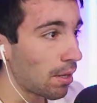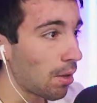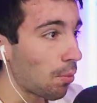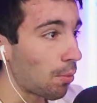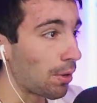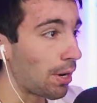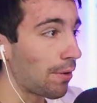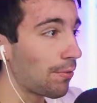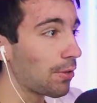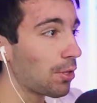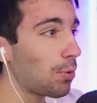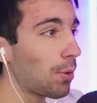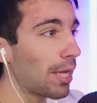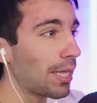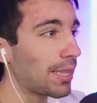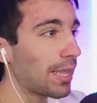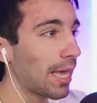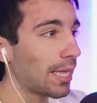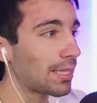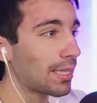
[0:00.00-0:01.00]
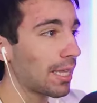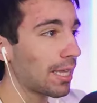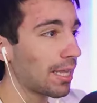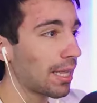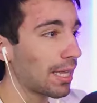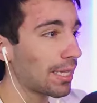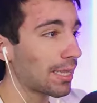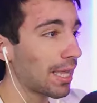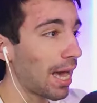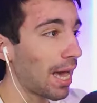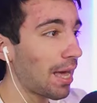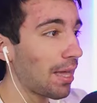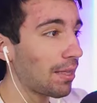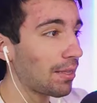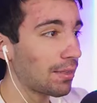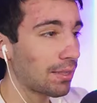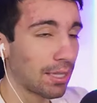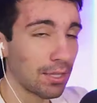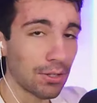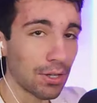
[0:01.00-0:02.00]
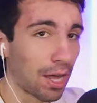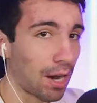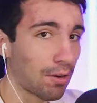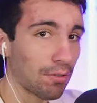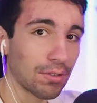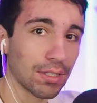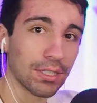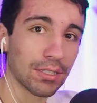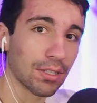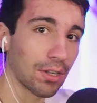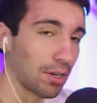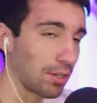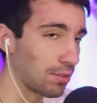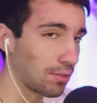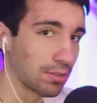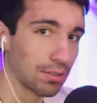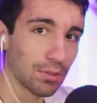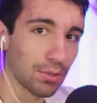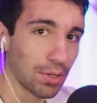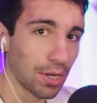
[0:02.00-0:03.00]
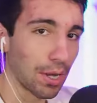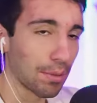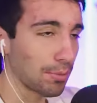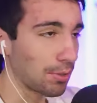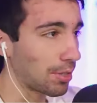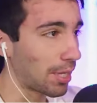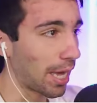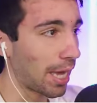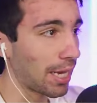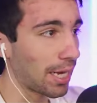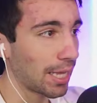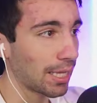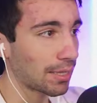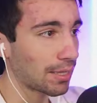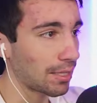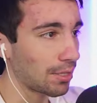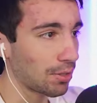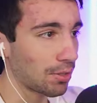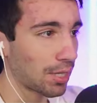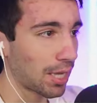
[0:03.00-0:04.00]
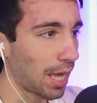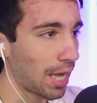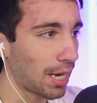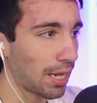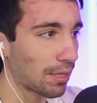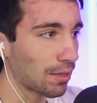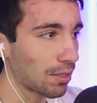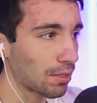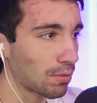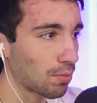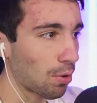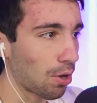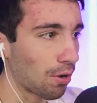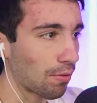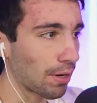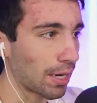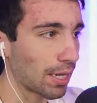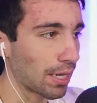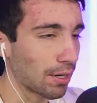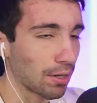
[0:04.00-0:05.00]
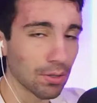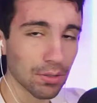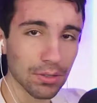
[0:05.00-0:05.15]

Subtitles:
Whenever you hit that thing like that, then you got to restart. You screwed up. You can't hit this wall right here.